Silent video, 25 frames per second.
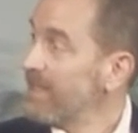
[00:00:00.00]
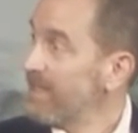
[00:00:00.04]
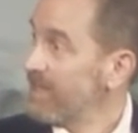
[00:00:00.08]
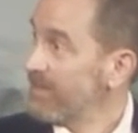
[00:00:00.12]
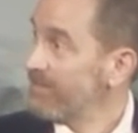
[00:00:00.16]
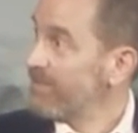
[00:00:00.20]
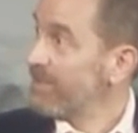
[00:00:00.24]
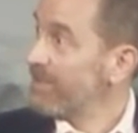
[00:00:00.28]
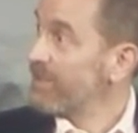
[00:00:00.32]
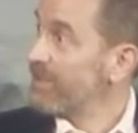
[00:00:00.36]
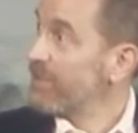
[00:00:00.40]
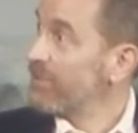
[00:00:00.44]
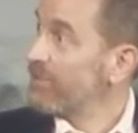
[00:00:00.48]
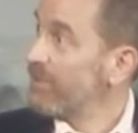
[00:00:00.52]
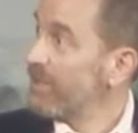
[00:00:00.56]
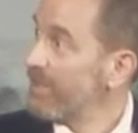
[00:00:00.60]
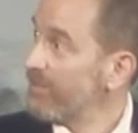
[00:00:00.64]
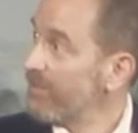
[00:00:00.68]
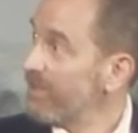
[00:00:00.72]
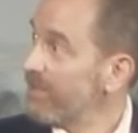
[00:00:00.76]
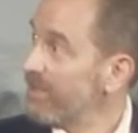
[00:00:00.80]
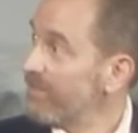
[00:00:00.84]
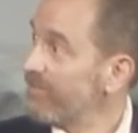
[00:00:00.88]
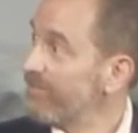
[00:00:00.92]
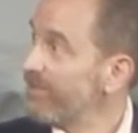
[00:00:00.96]
And by the way,
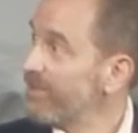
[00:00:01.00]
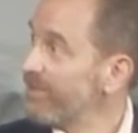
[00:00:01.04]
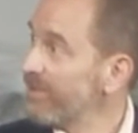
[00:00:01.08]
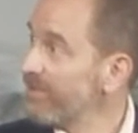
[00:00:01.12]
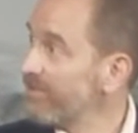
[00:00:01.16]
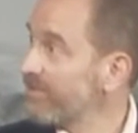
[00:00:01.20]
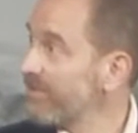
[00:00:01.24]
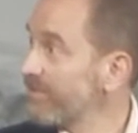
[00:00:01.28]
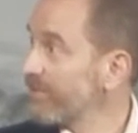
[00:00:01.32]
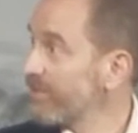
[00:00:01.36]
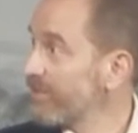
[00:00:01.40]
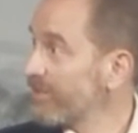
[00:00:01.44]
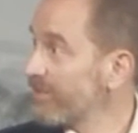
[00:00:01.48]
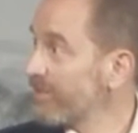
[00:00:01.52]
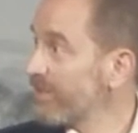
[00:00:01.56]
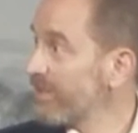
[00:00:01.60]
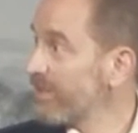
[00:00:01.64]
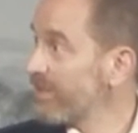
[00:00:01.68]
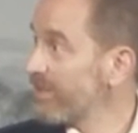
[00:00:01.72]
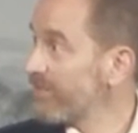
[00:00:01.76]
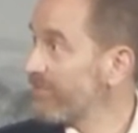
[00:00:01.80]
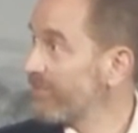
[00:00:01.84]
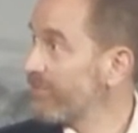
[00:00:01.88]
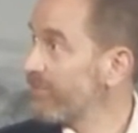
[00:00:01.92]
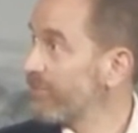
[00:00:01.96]
we have very similar
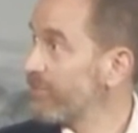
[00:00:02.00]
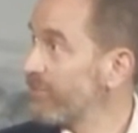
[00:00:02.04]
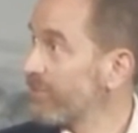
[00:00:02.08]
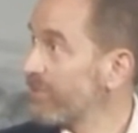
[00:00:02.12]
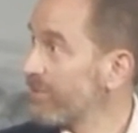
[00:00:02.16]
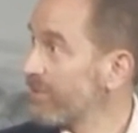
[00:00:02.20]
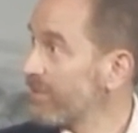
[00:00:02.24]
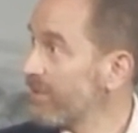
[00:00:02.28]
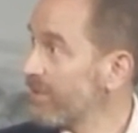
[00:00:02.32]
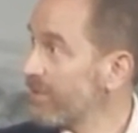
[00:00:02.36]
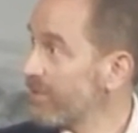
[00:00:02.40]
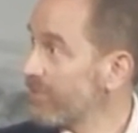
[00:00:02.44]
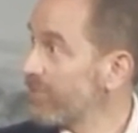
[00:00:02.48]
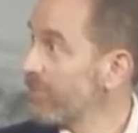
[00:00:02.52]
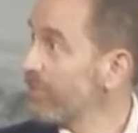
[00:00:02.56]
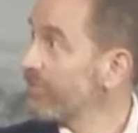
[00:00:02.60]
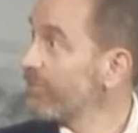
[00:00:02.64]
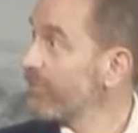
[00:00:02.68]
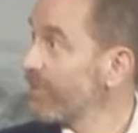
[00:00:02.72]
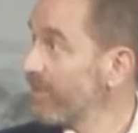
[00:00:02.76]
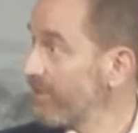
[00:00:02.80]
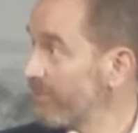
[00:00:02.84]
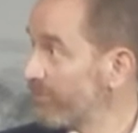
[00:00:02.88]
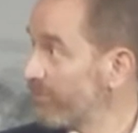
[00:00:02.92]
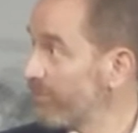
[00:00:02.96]
data for
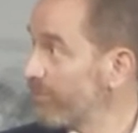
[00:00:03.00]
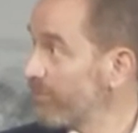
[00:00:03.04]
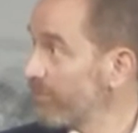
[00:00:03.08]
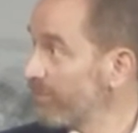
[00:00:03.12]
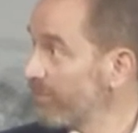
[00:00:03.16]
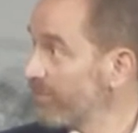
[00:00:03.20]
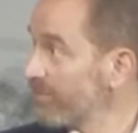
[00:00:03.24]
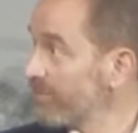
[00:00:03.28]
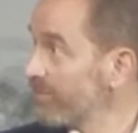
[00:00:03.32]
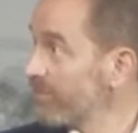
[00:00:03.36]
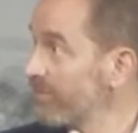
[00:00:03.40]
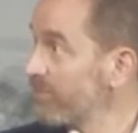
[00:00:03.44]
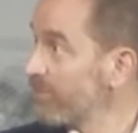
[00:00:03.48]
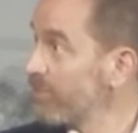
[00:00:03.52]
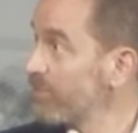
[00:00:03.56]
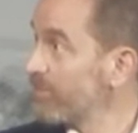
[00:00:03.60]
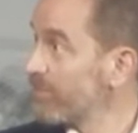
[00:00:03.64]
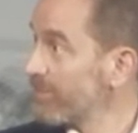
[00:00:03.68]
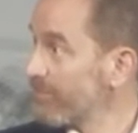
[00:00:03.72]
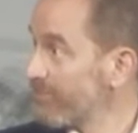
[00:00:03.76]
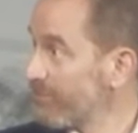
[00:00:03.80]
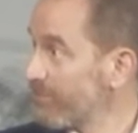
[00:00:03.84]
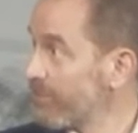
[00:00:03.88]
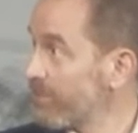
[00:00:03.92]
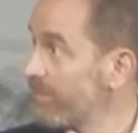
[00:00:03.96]
children in schools who
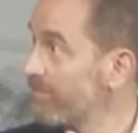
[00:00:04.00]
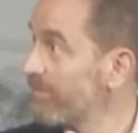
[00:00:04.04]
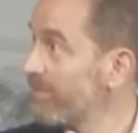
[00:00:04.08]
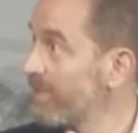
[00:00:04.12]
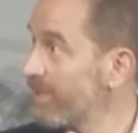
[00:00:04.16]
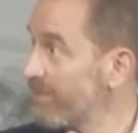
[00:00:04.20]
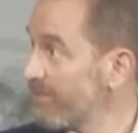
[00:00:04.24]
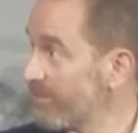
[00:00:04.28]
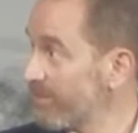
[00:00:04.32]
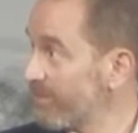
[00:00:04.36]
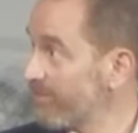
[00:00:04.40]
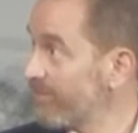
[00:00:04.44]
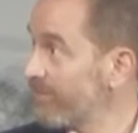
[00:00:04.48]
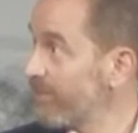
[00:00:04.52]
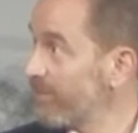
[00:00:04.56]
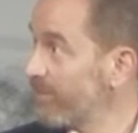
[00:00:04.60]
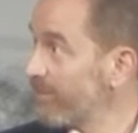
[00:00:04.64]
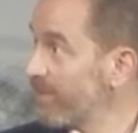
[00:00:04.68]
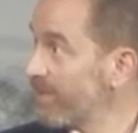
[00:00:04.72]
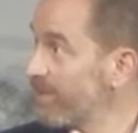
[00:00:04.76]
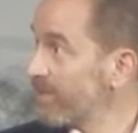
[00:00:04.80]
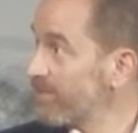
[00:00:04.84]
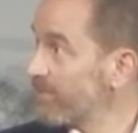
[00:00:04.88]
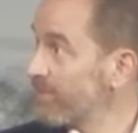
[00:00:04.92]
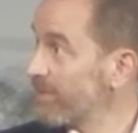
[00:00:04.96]
perform better and feel
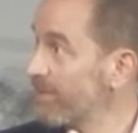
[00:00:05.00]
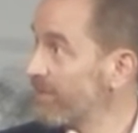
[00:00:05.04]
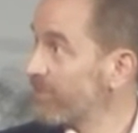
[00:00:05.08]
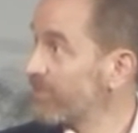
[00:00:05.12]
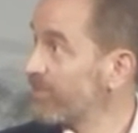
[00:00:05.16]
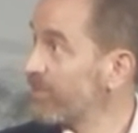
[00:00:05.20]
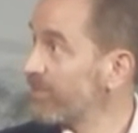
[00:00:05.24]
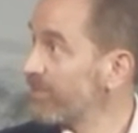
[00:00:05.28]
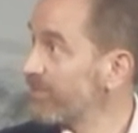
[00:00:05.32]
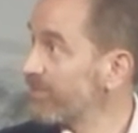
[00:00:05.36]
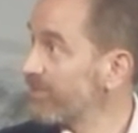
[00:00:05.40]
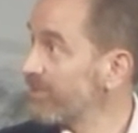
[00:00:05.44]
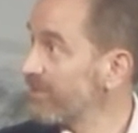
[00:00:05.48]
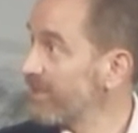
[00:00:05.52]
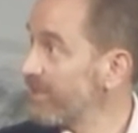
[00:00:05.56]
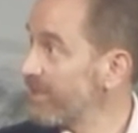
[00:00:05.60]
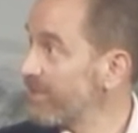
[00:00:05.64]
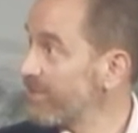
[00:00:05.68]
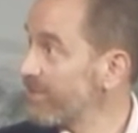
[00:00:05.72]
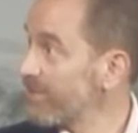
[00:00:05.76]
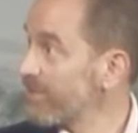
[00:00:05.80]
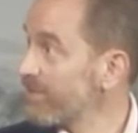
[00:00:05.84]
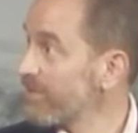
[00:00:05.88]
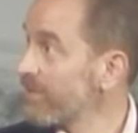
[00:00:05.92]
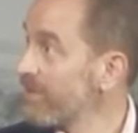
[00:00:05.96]
better when exposed to
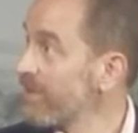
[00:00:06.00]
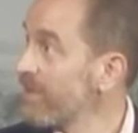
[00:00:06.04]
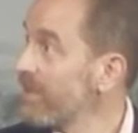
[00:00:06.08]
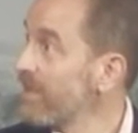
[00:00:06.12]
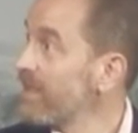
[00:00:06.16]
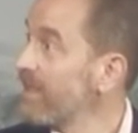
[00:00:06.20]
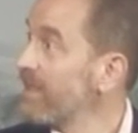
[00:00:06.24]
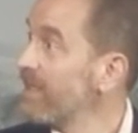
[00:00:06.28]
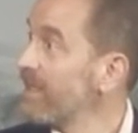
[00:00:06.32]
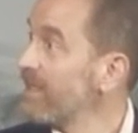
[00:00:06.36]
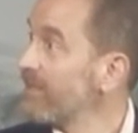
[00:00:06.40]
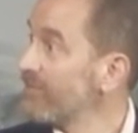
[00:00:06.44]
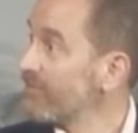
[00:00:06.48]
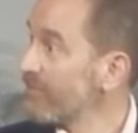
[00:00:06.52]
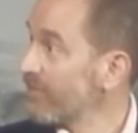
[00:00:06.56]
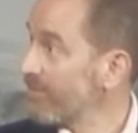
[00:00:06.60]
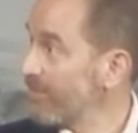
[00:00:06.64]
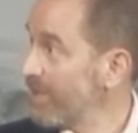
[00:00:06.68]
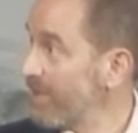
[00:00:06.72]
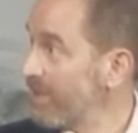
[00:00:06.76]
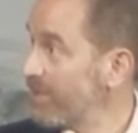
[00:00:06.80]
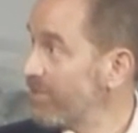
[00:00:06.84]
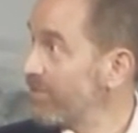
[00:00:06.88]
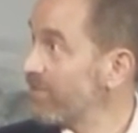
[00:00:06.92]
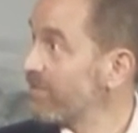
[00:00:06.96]
nature, and for
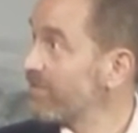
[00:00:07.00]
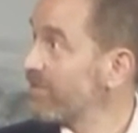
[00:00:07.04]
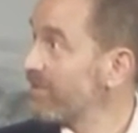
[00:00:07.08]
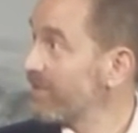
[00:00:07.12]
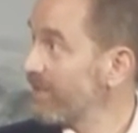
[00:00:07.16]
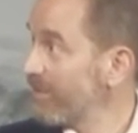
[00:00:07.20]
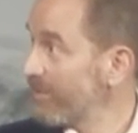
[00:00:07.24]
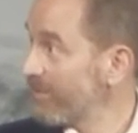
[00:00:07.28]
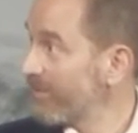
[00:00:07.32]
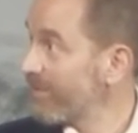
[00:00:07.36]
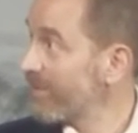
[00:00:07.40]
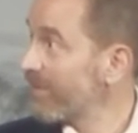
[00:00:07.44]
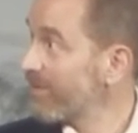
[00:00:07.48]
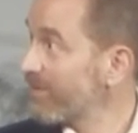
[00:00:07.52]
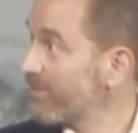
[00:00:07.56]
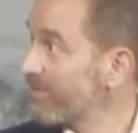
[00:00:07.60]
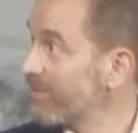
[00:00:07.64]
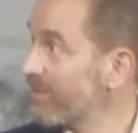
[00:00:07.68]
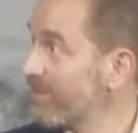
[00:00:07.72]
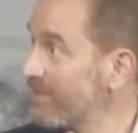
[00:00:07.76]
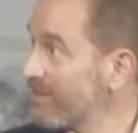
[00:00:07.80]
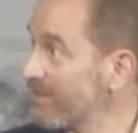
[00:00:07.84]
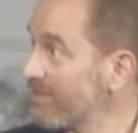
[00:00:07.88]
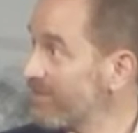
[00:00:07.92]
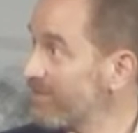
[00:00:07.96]
patients in healthcare
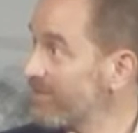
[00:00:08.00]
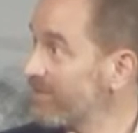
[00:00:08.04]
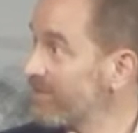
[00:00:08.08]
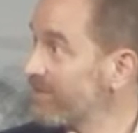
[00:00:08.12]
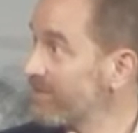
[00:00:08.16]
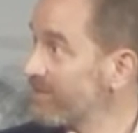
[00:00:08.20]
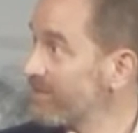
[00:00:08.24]
settings.